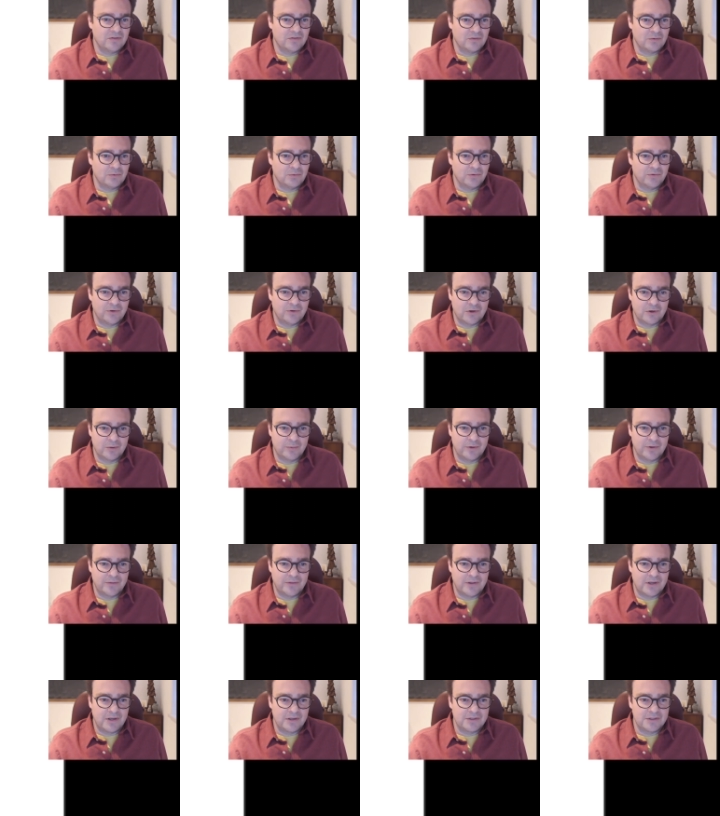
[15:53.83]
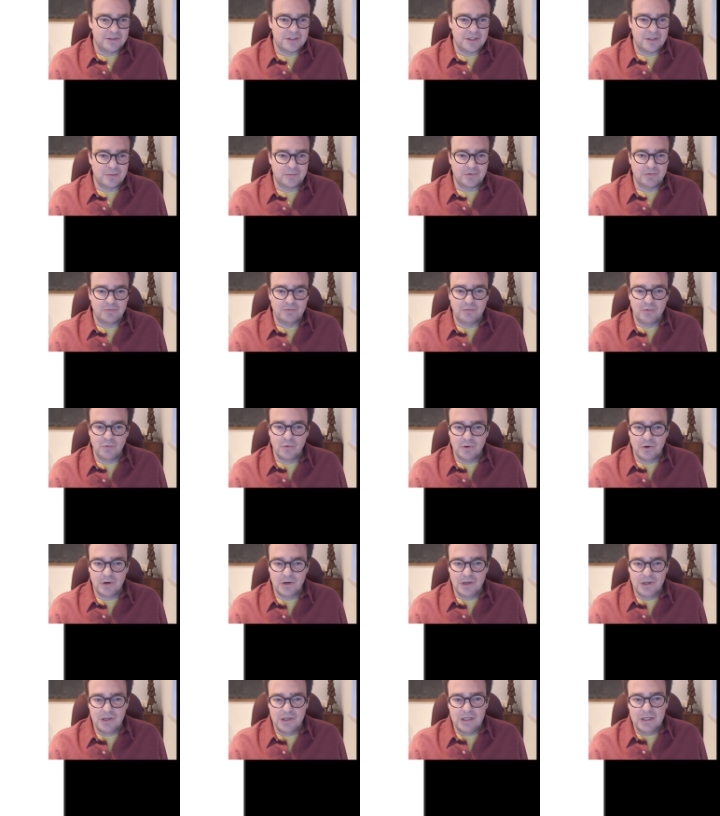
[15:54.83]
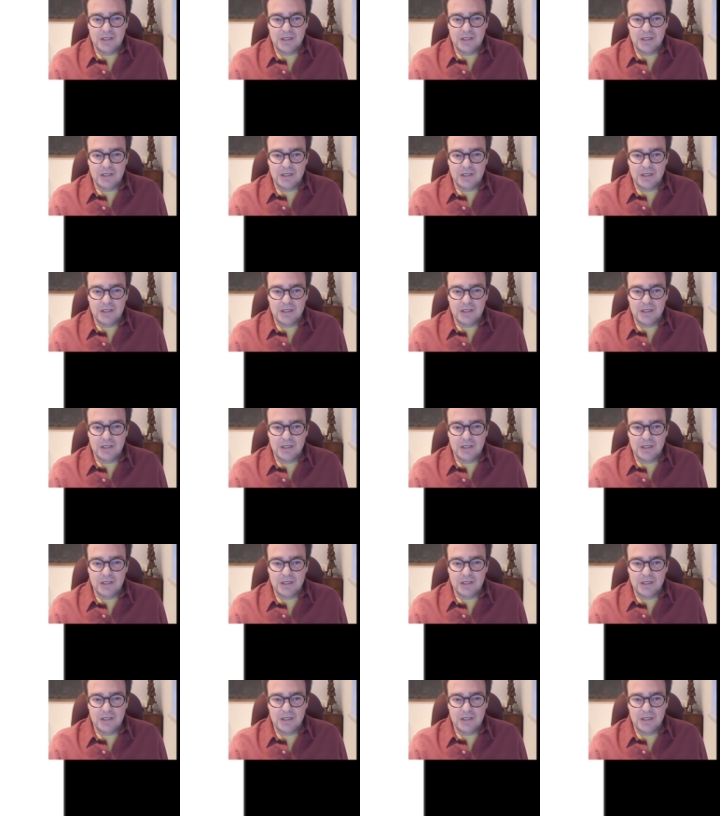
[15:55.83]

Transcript: So we'll talk about that in chapter four.